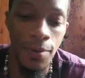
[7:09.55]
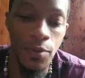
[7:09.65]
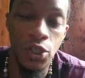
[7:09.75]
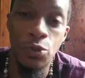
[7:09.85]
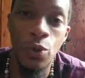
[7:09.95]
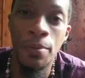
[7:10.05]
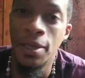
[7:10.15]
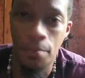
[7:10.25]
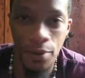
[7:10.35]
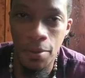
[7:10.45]

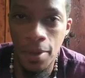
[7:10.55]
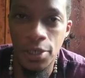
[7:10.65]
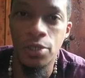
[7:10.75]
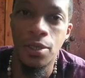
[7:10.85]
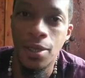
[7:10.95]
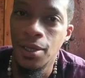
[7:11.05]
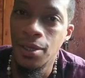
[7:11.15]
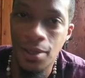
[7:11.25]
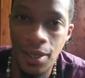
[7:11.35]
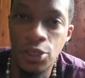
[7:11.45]
swimming, pretty much
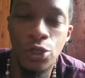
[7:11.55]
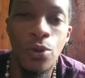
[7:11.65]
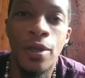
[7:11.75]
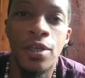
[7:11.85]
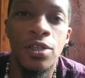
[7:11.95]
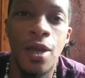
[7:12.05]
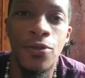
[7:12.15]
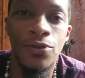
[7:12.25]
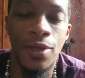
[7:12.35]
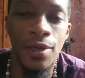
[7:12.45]
enjoying each
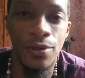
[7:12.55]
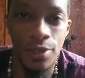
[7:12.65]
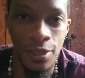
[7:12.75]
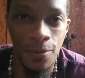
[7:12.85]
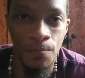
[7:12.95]
other's energy.